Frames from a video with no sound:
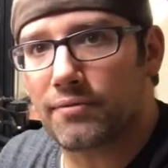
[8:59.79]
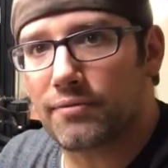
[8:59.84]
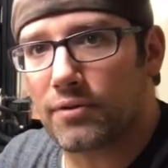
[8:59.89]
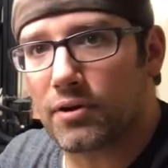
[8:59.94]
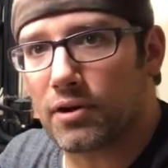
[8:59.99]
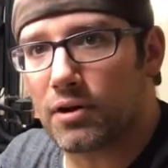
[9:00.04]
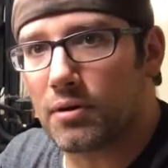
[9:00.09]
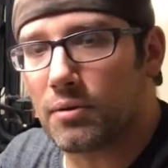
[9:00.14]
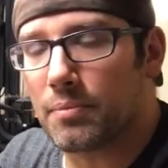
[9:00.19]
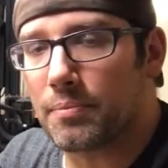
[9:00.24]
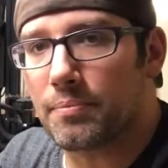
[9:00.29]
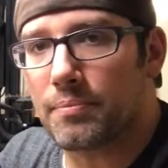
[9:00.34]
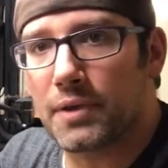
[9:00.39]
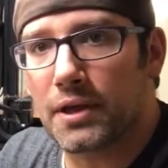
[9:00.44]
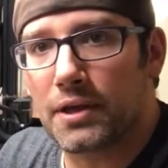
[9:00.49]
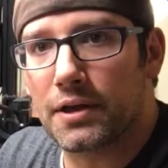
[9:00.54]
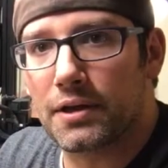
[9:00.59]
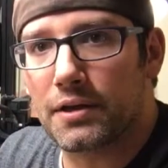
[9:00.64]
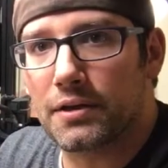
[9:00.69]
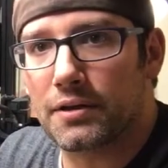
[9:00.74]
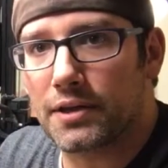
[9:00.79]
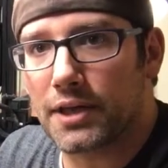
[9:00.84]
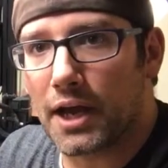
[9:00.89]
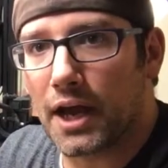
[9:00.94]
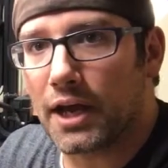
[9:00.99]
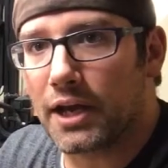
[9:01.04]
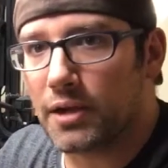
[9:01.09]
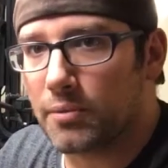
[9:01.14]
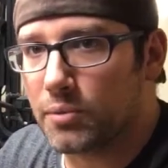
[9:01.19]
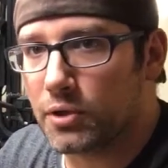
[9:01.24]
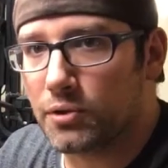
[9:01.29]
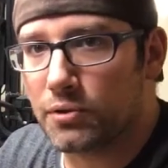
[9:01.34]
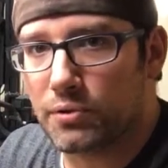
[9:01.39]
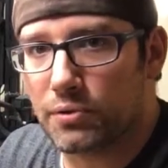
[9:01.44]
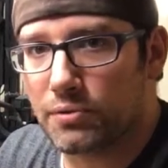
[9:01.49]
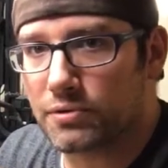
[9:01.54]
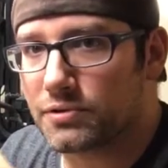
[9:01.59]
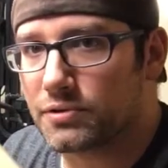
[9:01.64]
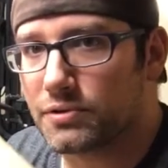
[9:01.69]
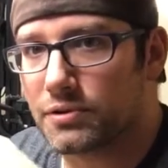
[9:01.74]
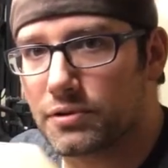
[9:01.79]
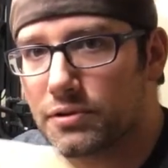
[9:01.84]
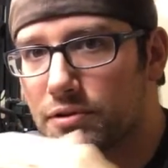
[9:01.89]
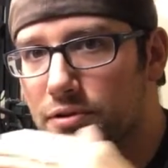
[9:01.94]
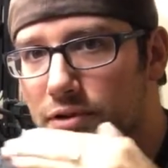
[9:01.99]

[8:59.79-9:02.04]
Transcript: from the IMUs.